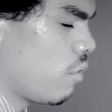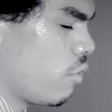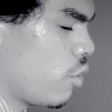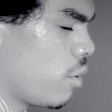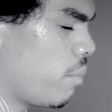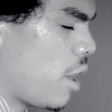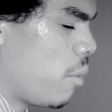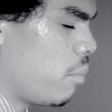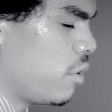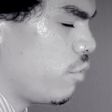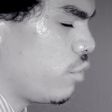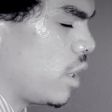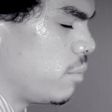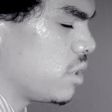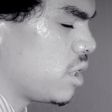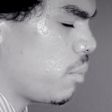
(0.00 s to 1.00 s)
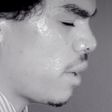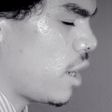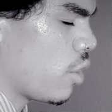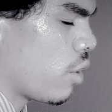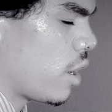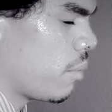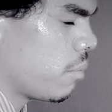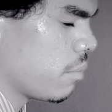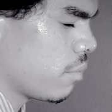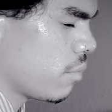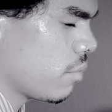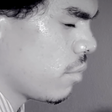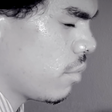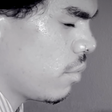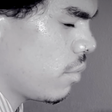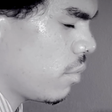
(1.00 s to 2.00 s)
for about me flames the pentagram.
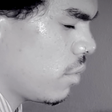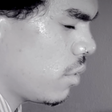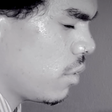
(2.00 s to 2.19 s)
And